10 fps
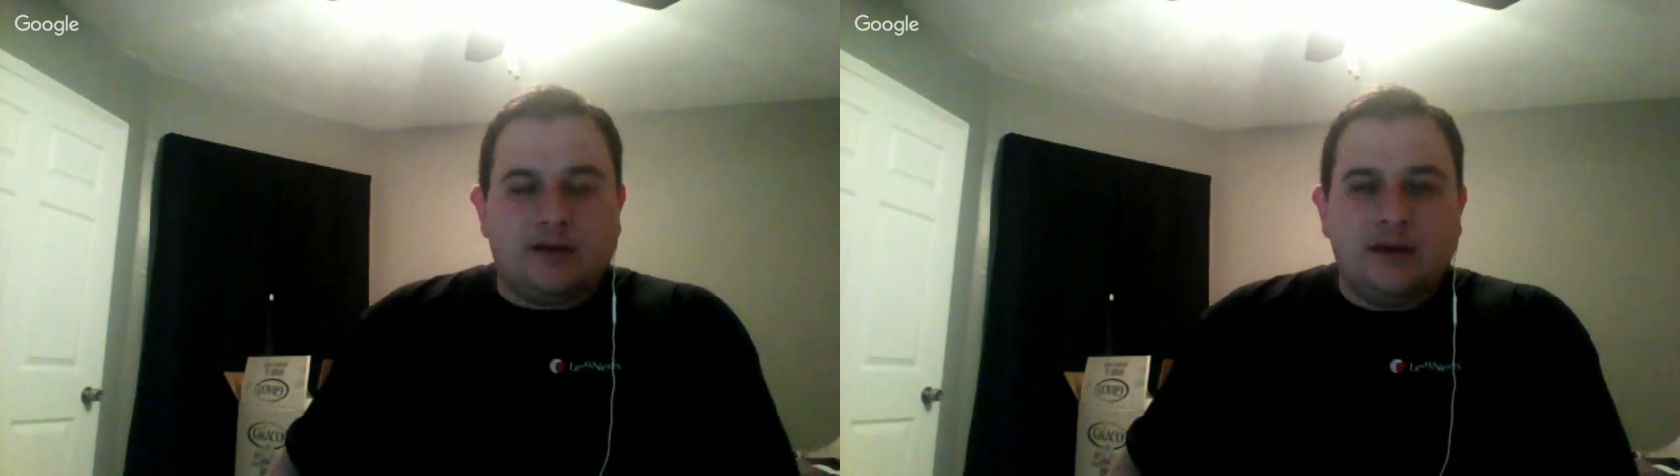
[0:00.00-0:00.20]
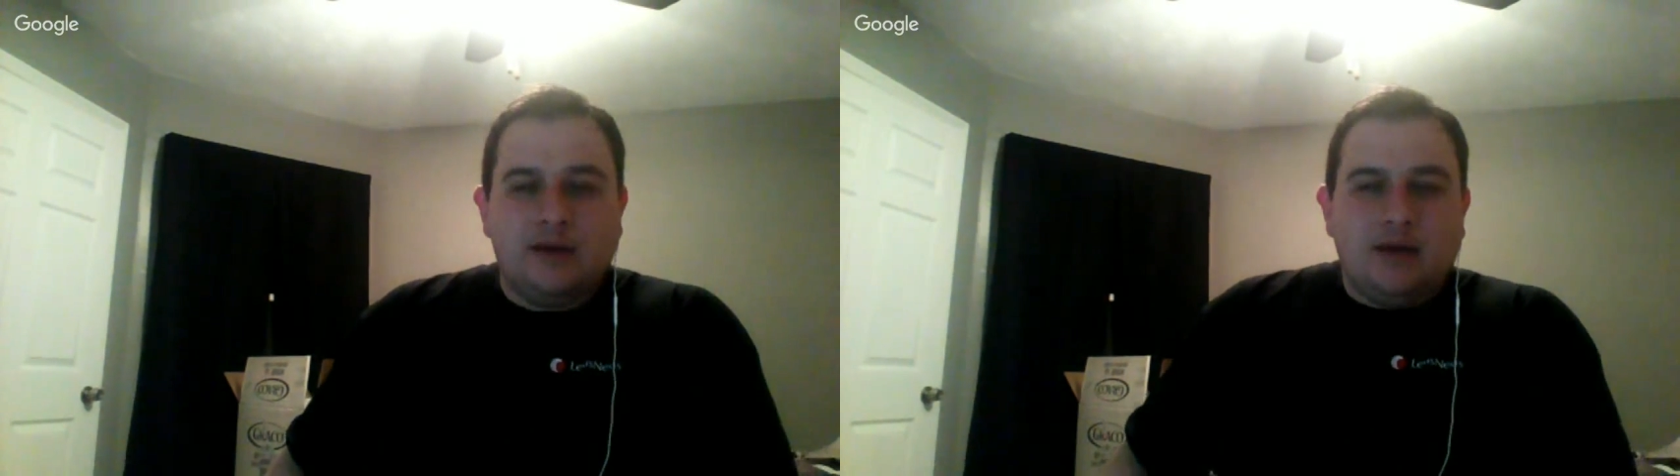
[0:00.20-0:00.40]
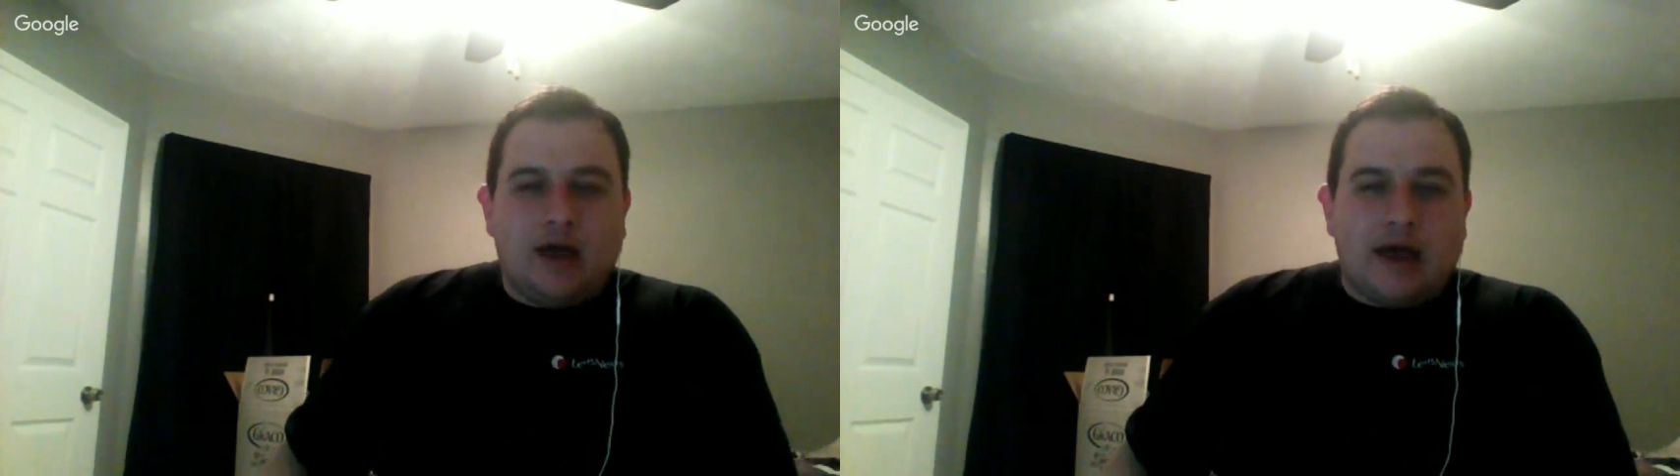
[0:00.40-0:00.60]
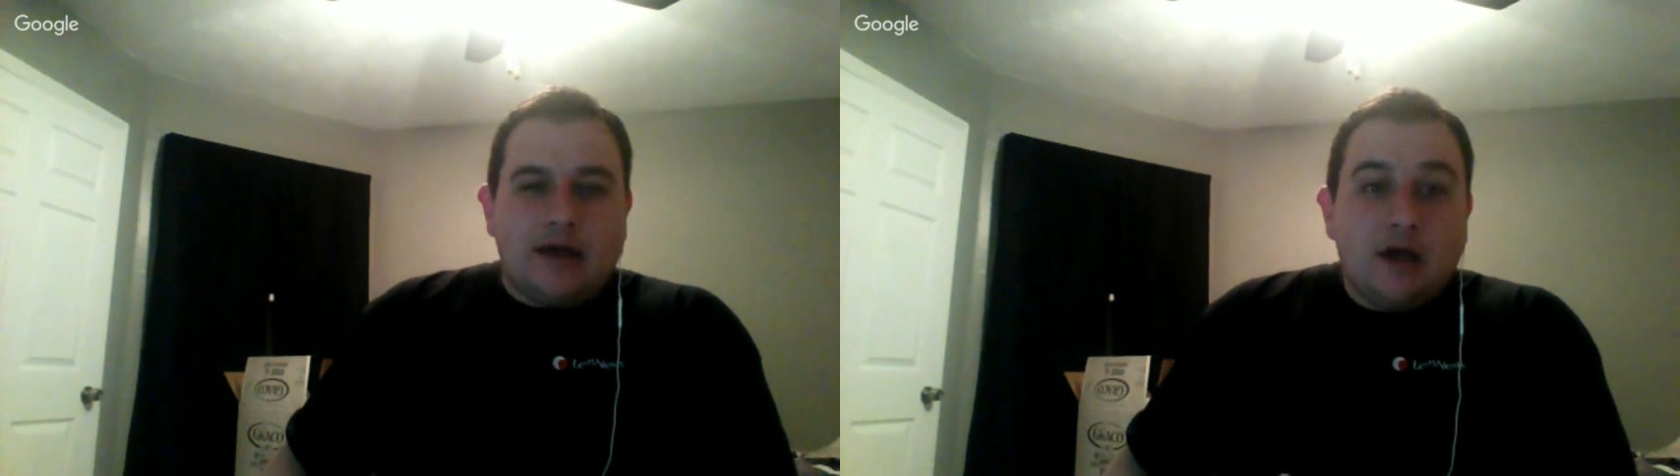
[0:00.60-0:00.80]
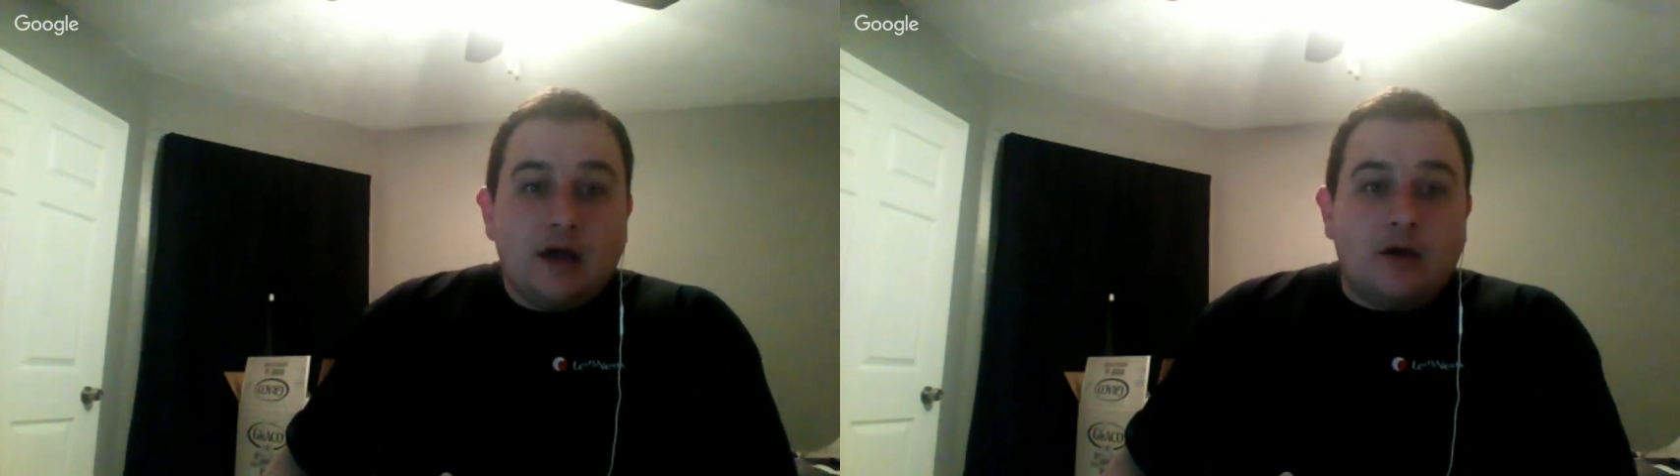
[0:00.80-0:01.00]
And
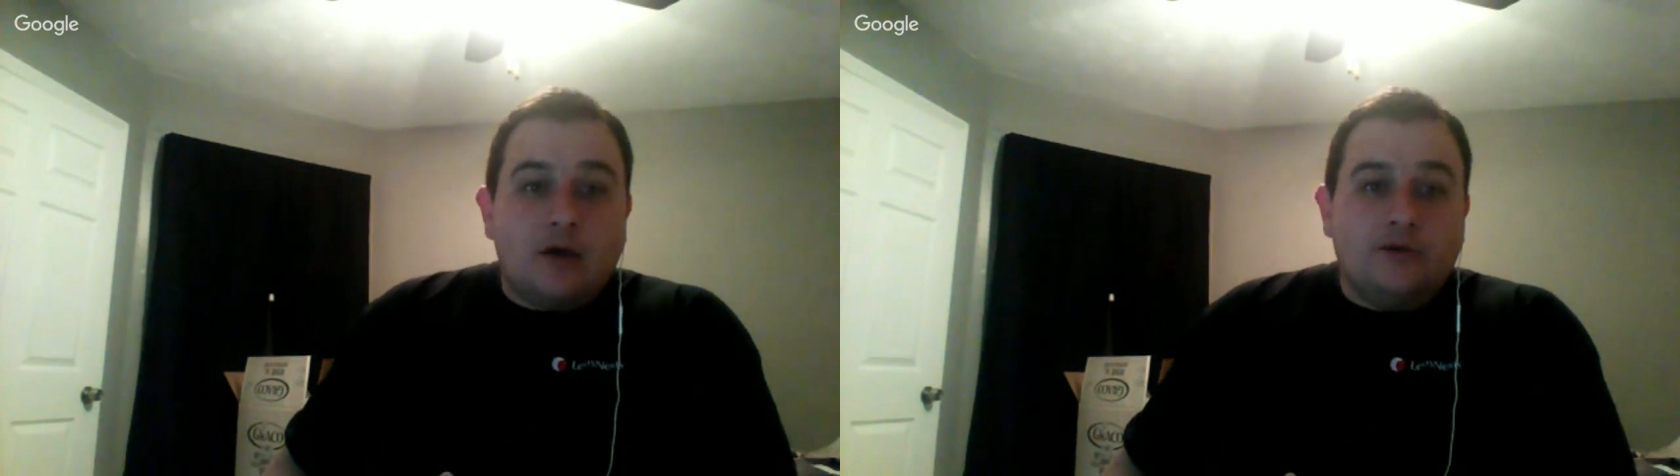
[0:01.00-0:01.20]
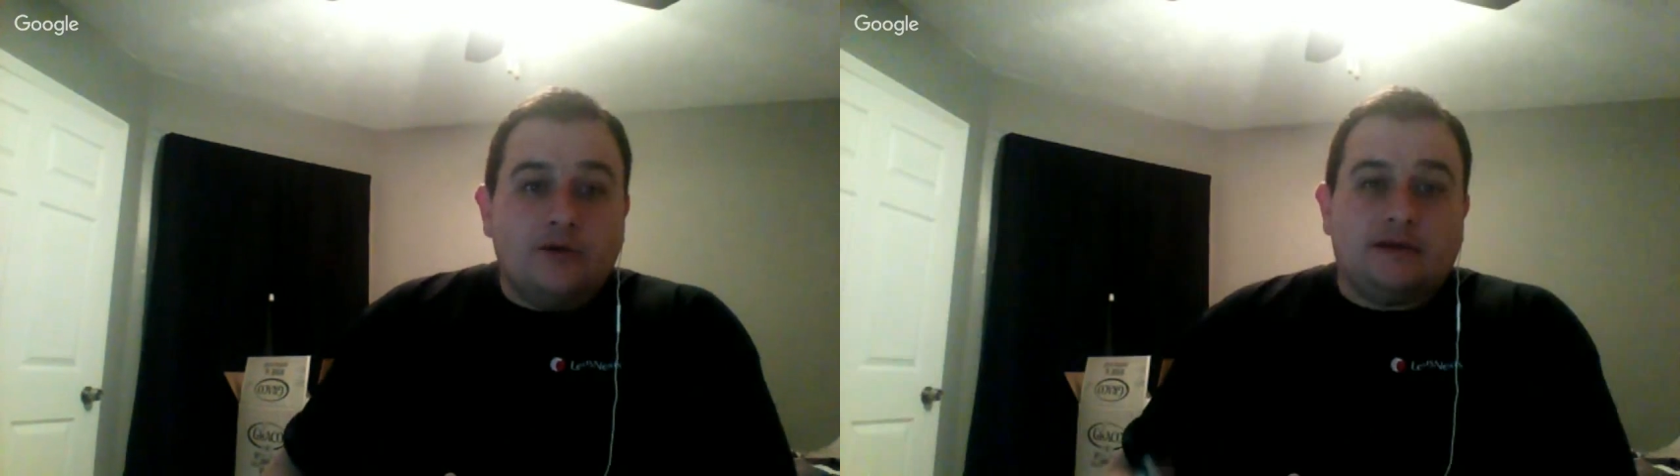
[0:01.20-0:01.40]
I know